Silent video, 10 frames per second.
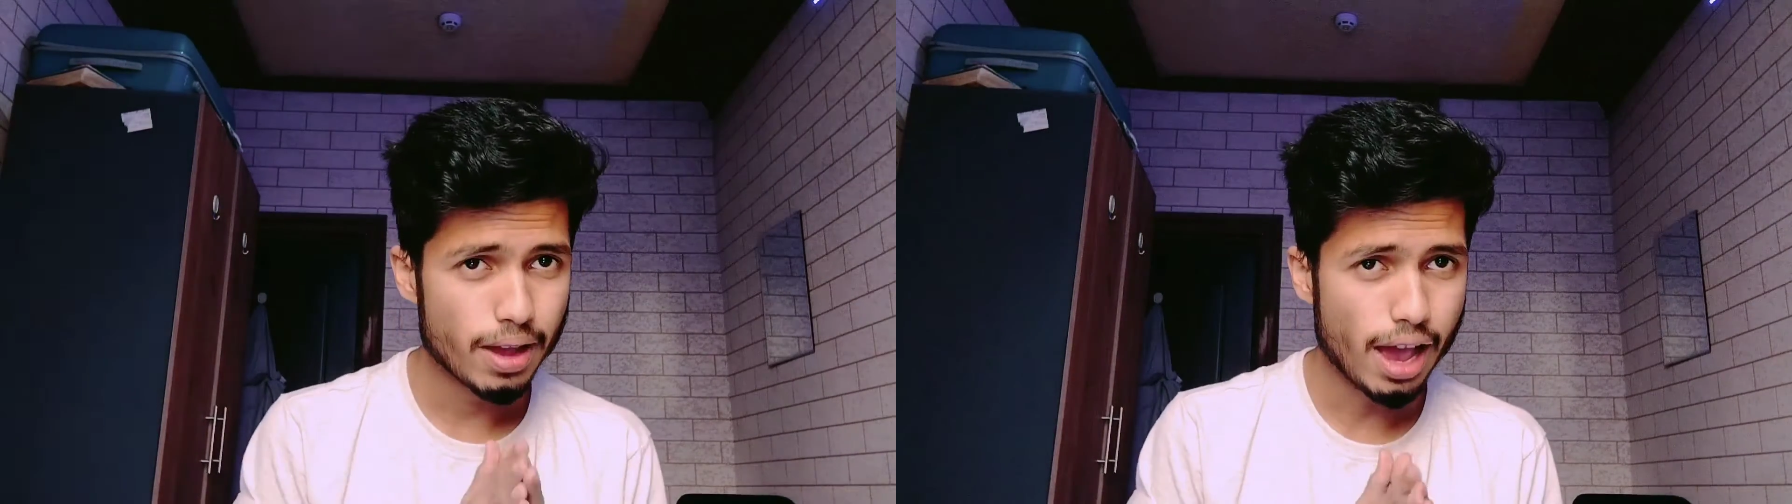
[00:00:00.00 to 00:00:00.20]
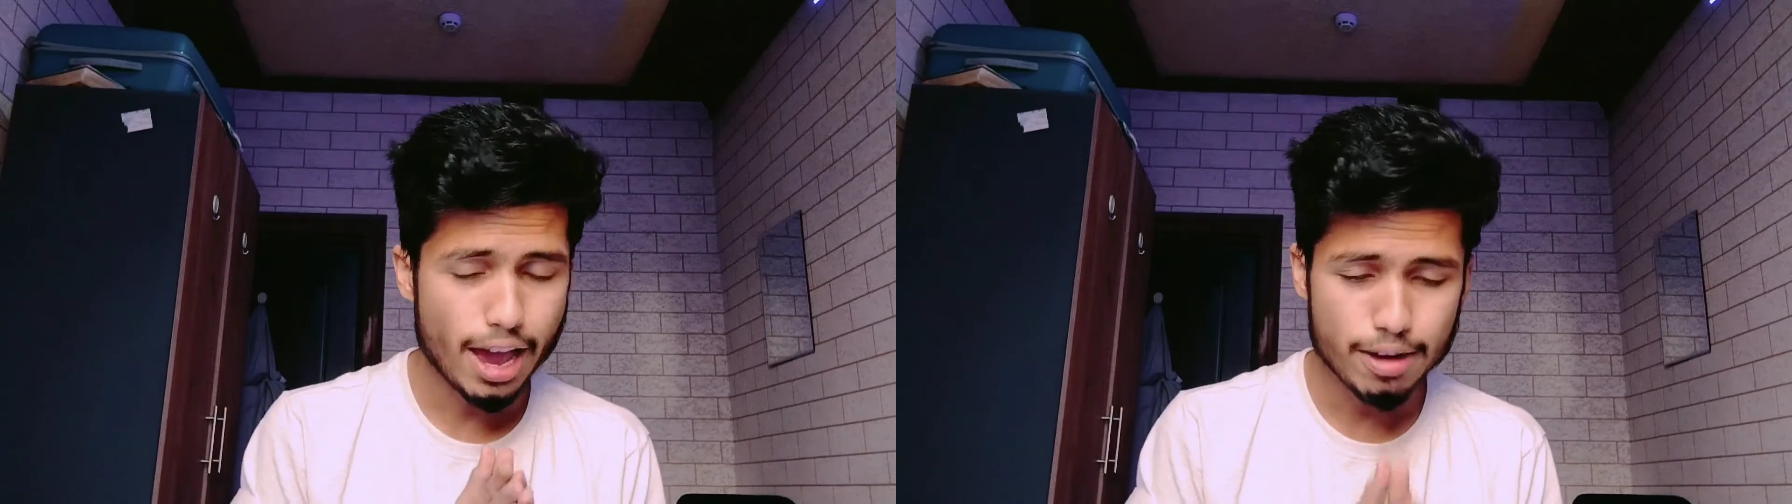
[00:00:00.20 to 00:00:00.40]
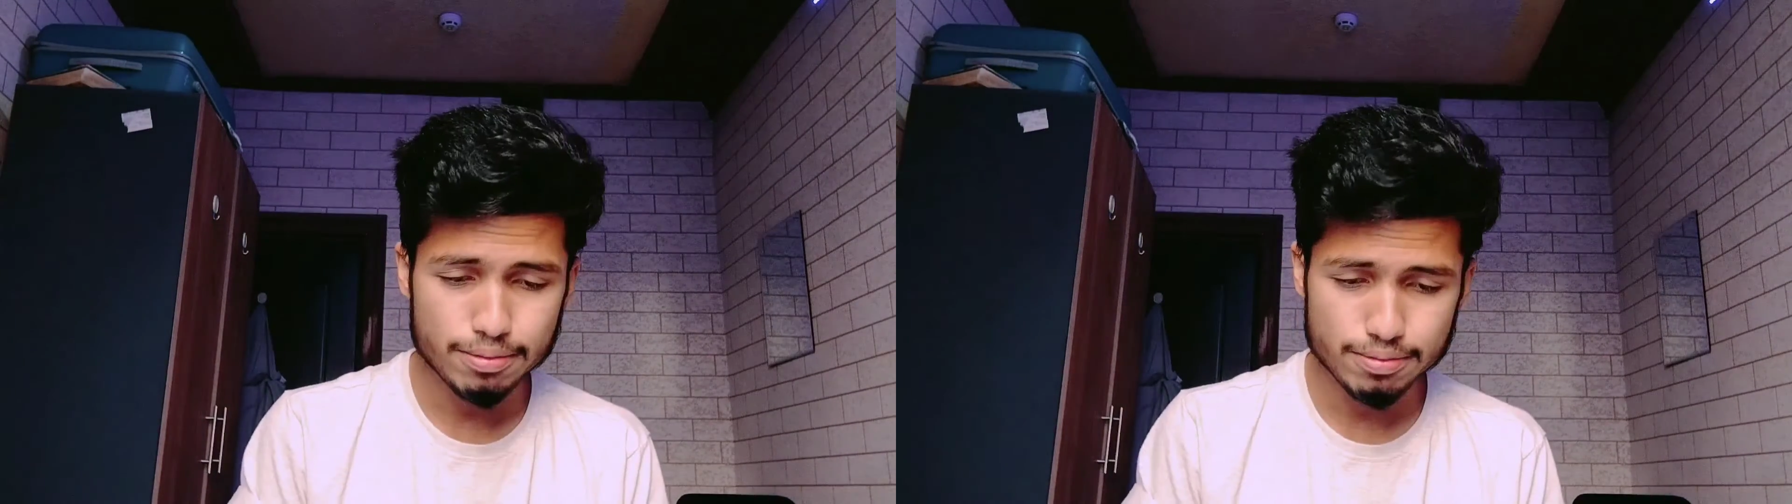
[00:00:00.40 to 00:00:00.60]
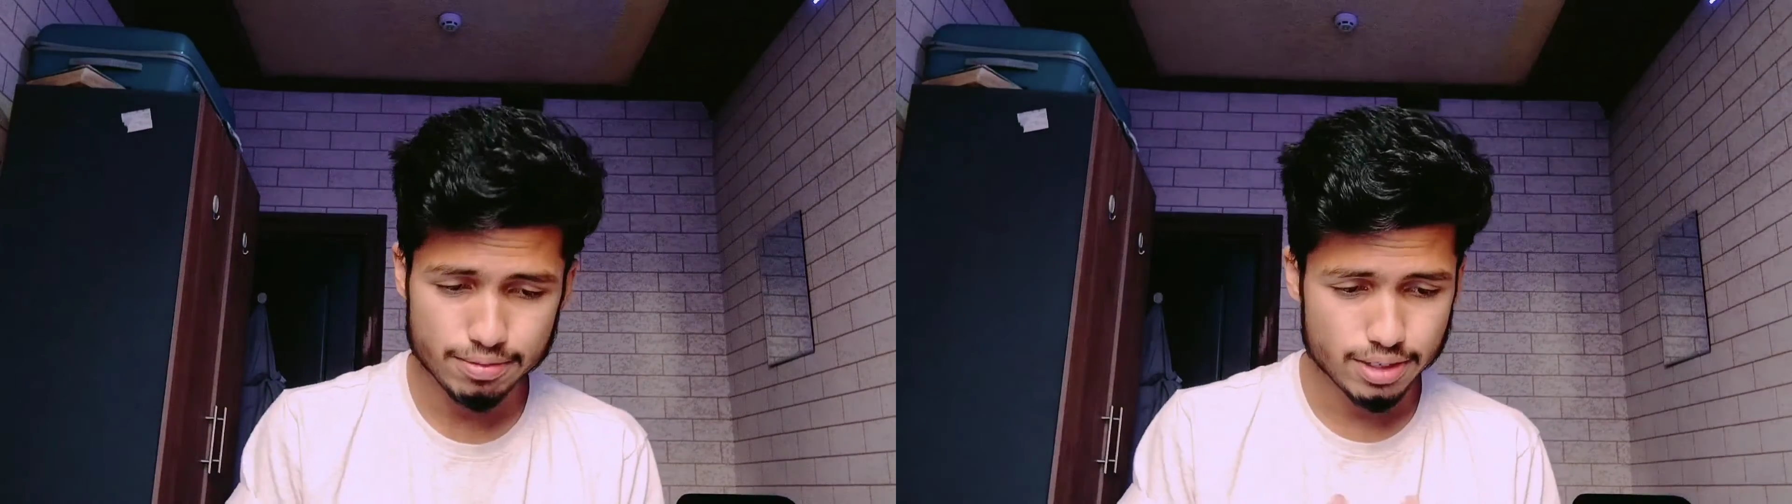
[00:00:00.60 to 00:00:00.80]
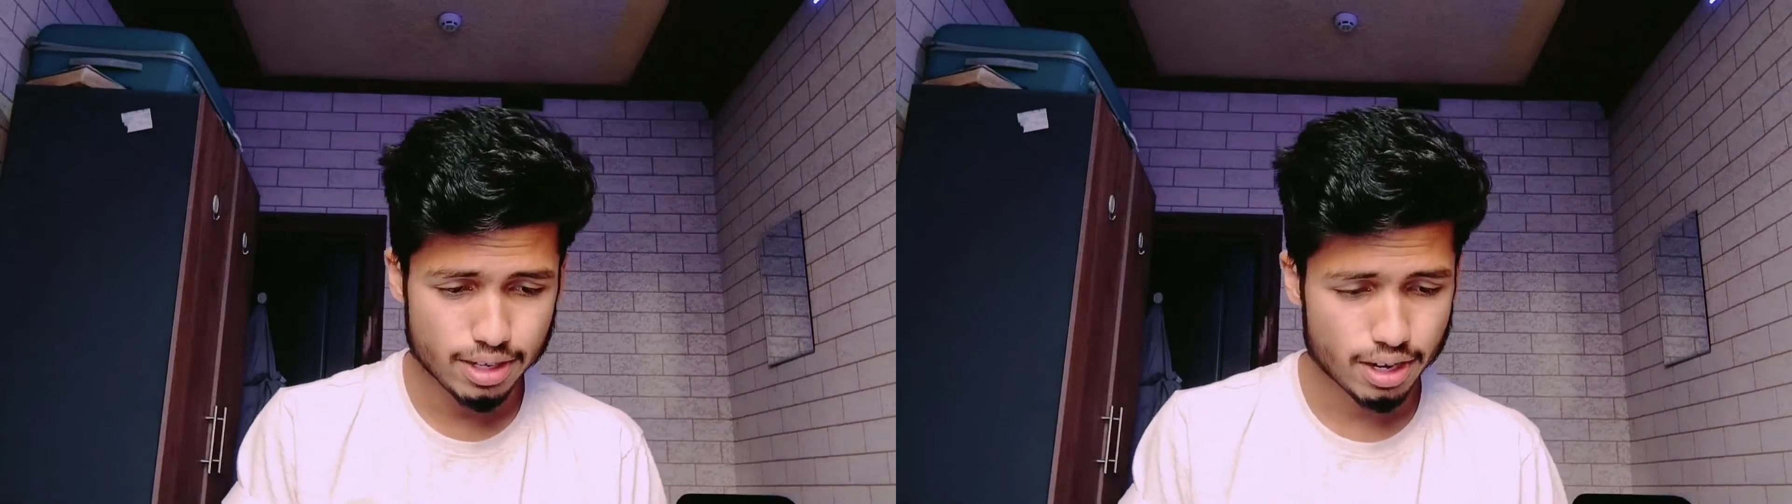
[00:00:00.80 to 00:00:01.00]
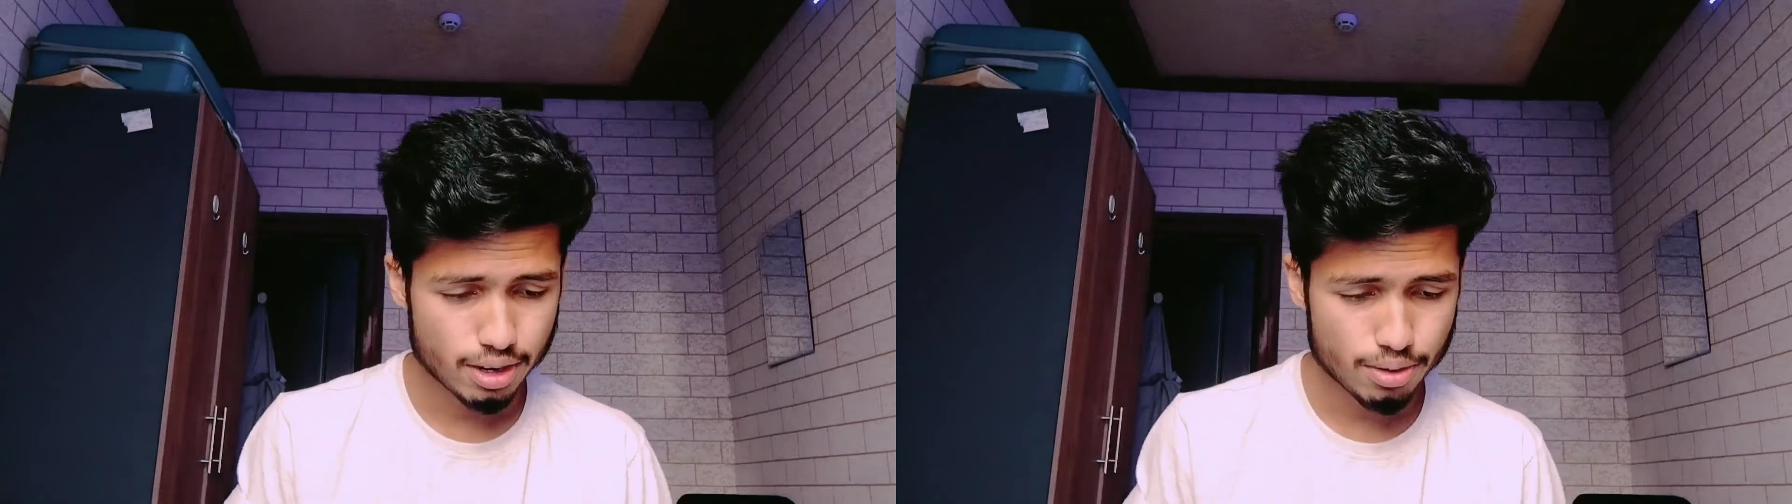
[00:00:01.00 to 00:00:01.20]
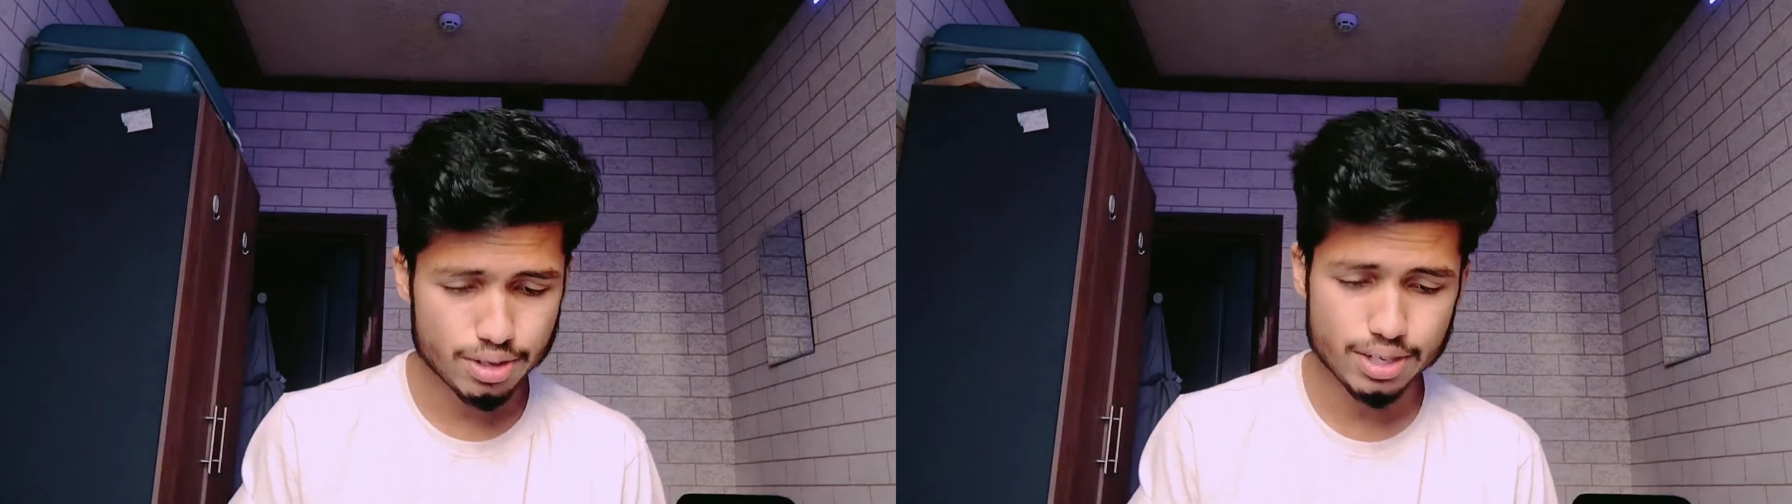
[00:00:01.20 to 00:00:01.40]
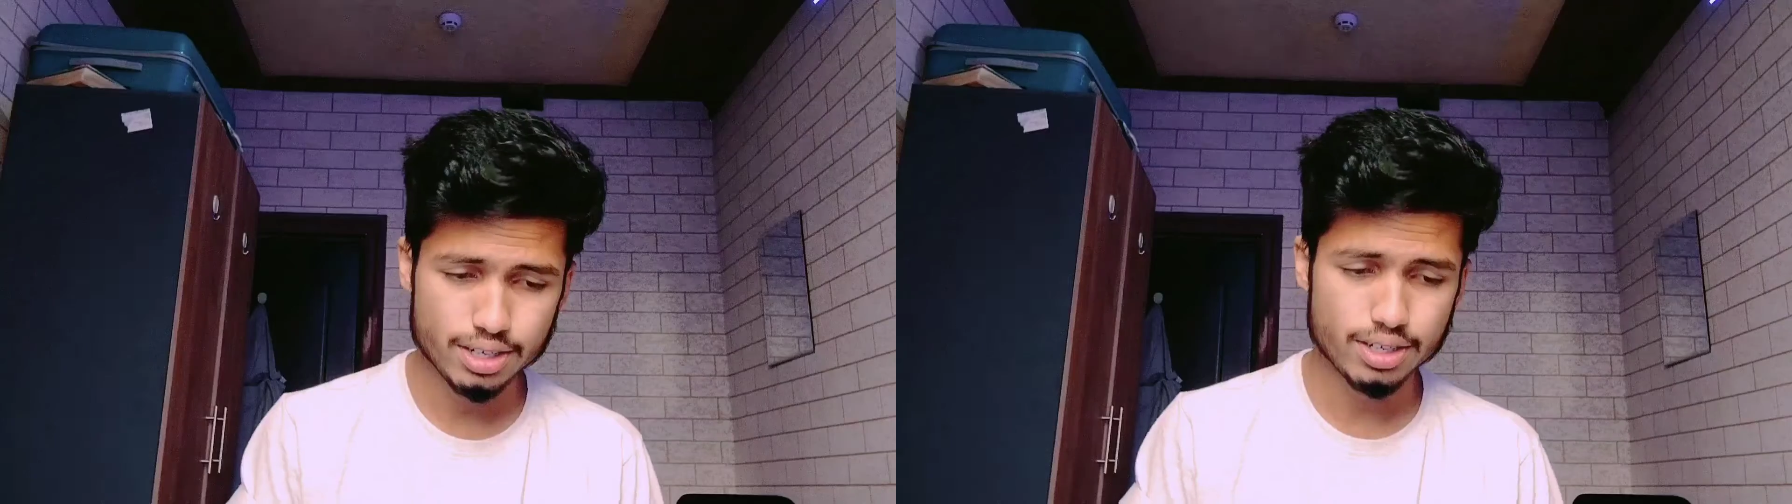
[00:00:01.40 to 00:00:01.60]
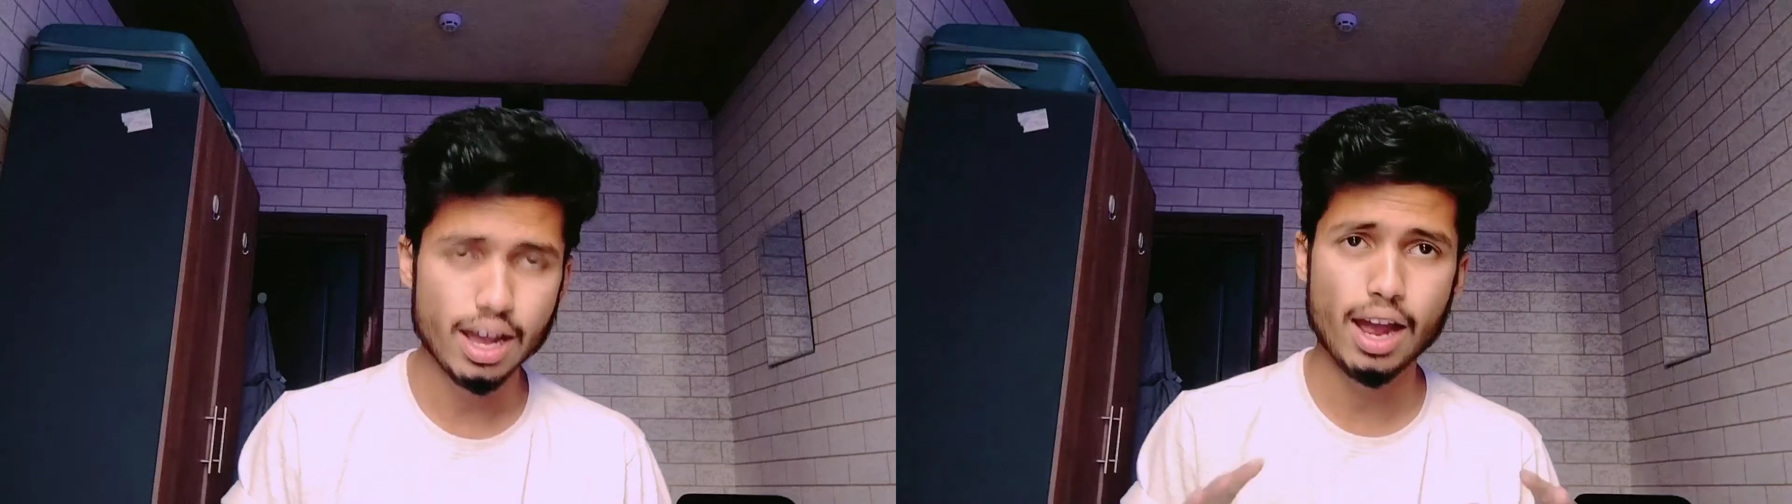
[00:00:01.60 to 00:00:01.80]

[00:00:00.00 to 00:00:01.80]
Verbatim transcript: have a good